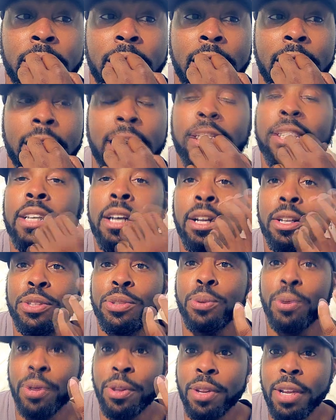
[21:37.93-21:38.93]
And I tell
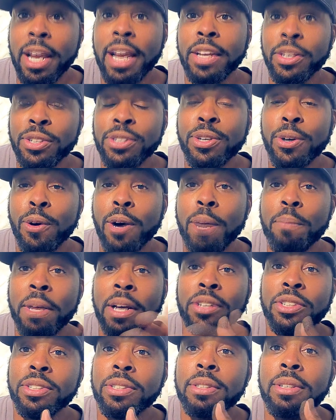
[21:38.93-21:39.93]
so I'm
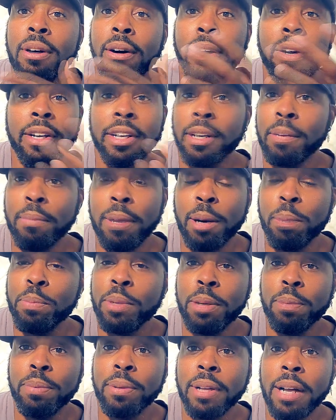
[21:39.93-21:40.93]
not just talking about
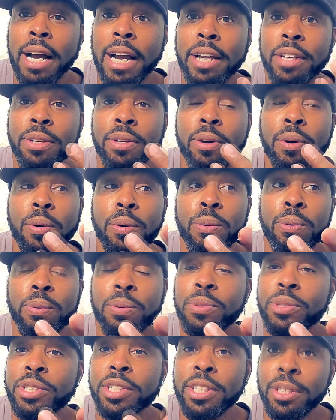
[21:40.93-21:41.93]
people. I know
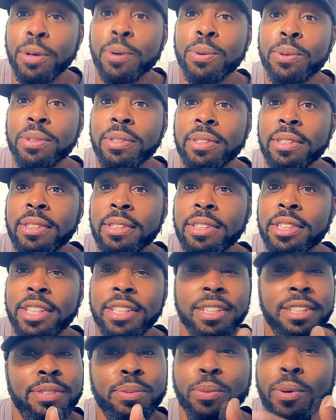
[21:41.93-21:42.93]
she knows
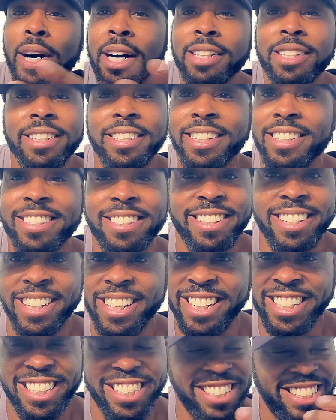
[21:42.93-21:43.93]
she doesn't watch these
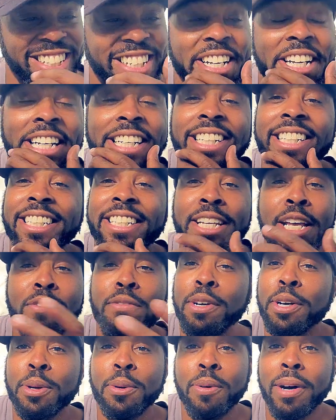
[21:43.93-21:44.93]
things. She's
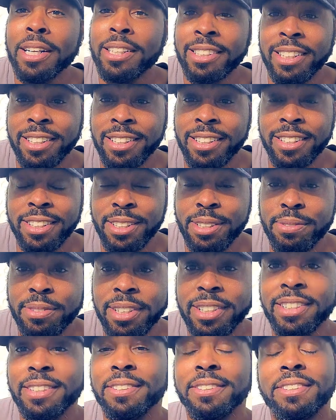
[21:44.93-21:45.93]
never going to watch any of these
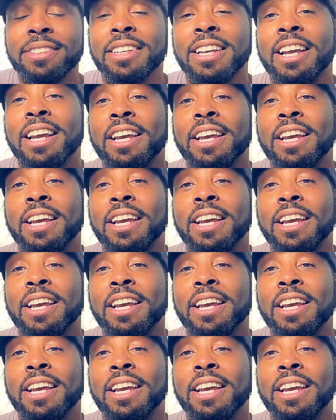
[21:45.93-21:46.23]
videos.